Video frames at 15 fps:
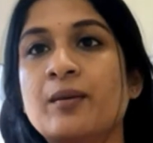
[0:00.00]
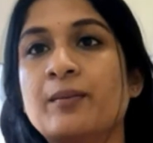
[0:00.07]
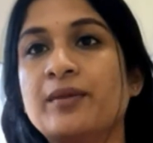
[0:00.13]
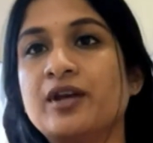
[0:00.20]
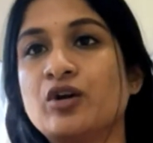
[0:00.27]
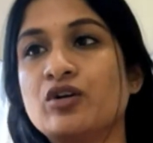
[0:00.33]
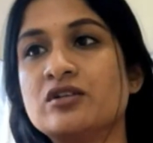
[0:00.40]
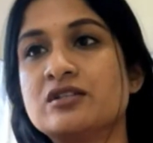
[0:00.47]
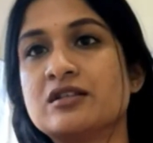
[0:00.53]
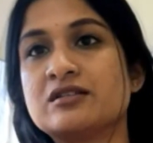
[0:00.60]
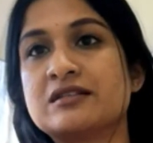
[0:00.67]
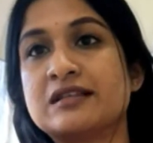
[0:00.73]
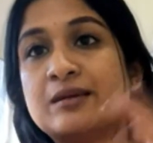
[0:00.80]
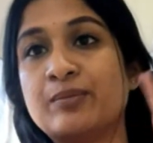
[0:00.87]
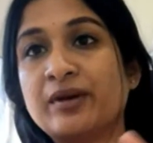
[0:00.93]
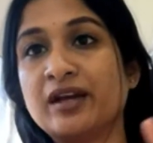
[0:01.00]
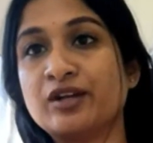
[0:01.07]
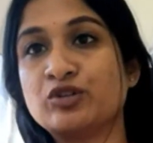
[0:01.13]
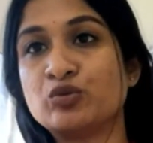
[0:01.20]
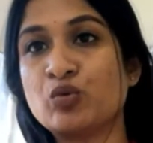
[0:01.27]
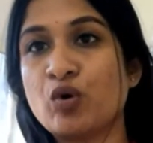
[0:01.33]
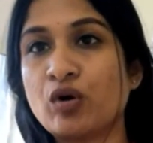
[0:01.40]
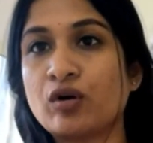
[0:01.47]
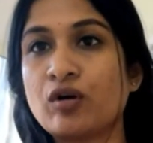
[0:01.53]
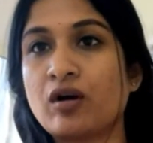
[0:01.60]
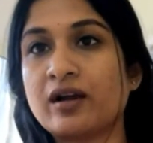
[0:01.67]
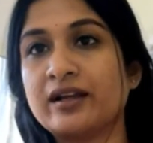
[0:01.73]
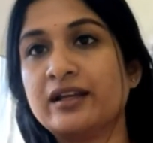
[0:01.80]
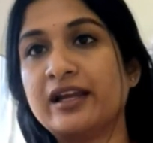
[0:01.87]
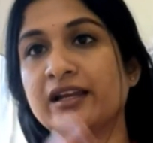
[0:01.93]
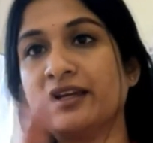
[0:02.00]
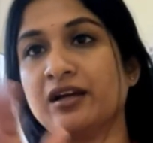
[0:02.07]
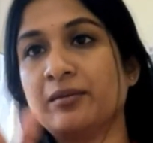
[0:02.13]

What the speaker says: Because sleeping at 2 o'clock and getting